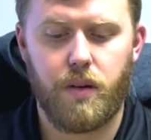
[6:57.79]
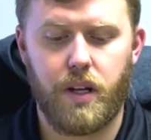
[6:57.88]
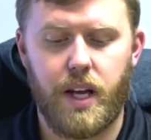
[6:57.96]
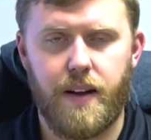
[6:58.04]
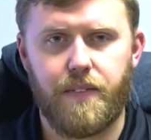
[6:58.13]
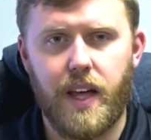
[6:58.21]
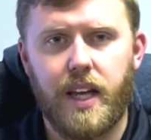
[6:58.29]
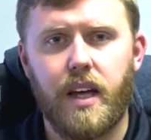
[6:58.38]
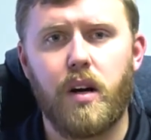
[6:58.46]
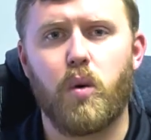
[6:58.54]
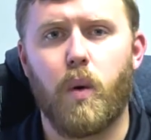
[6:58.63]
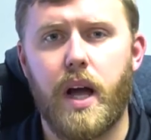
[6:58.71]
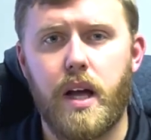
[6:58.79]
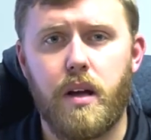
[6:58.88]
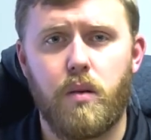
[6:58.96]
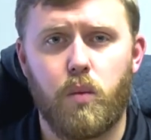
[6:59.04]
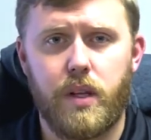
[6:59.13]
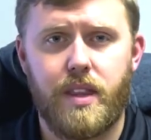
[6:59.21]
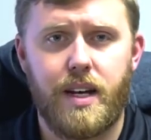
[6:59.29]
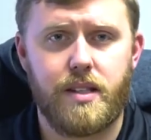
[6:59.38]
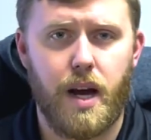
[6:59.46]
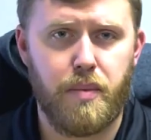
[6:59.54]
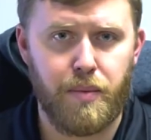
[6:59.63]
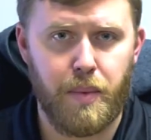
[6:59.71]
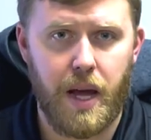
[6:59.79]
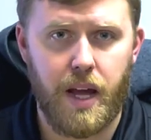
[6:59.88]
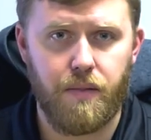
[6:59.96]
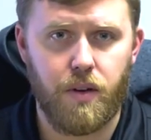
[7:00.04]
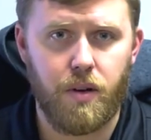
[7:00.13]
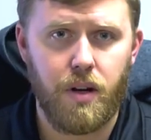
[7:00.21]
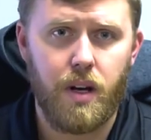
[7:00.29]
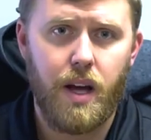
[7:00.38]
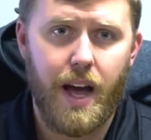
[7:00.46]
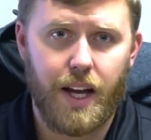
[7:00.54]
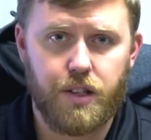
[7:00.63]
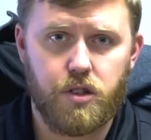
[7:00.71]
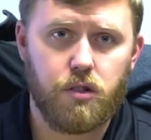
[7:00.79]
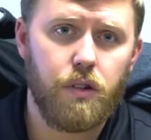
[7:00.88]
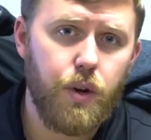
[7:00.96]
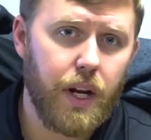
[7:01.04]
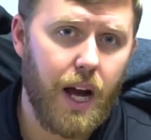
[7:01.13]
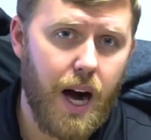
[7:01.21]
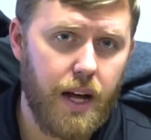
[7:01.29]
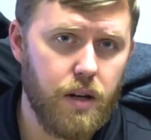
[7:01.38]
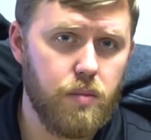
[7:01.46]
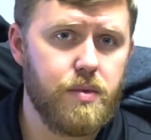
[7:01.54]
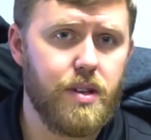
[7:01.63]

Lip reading: if they get away with that type of behavior, excluding items